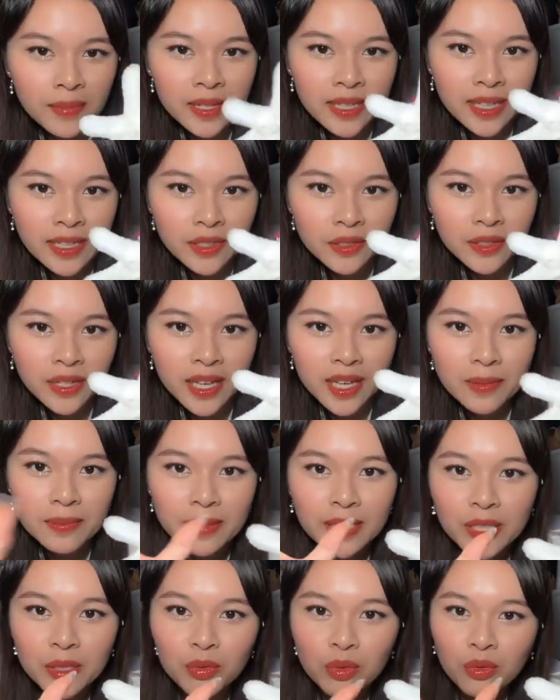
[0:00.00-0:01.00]
that's okay
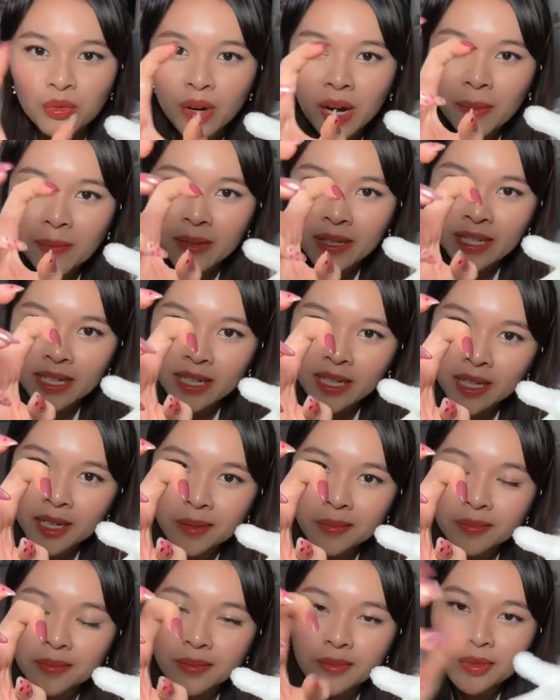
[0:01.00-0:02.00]
because we're wrapping it up,
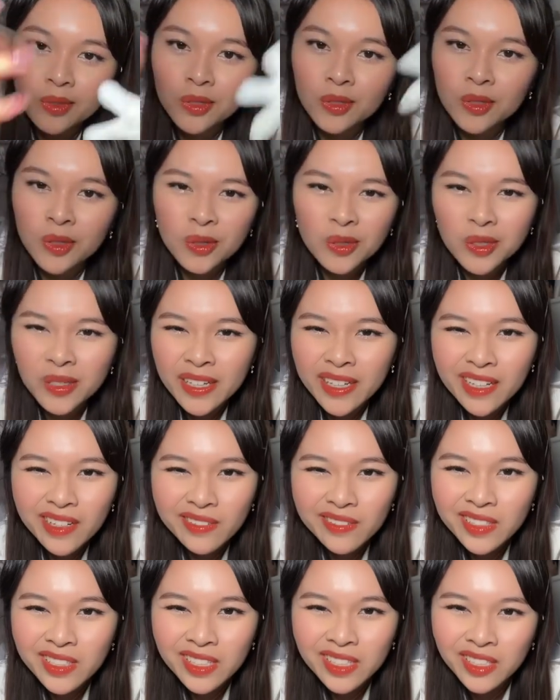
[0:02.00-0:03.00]
so you can't
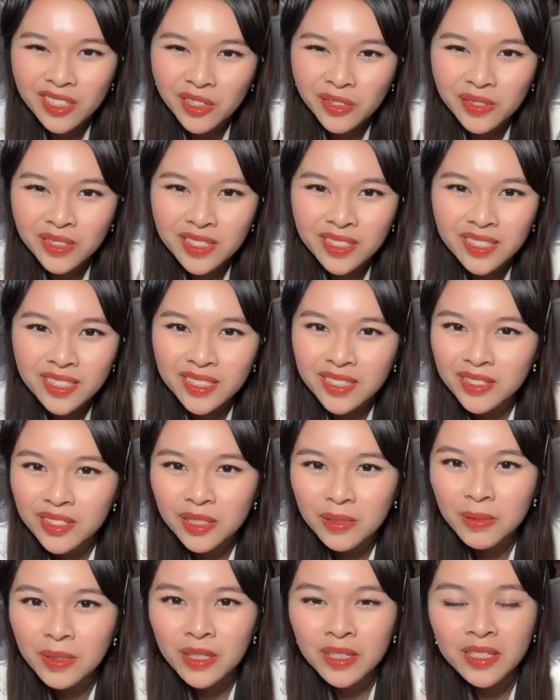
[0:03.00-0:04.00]
really notice it, to
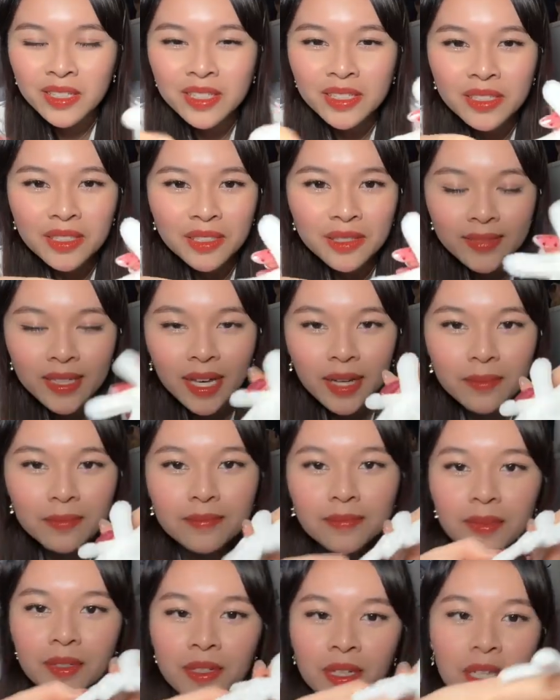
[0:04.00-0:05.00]
be honest. Yeah,
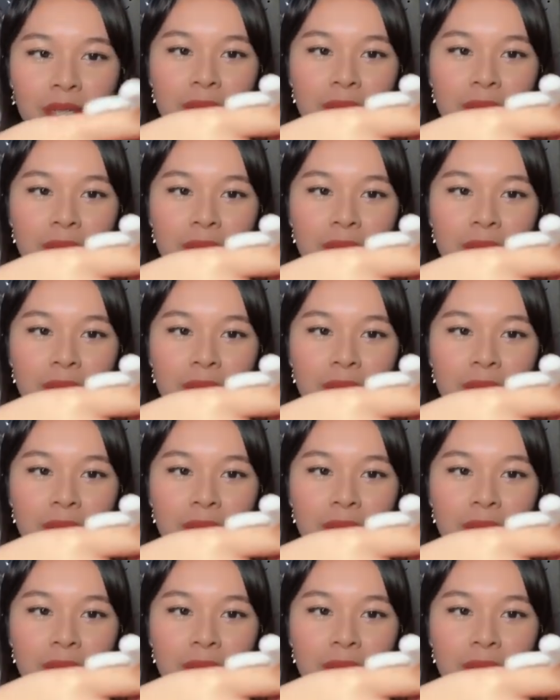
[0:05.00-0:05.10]
okay.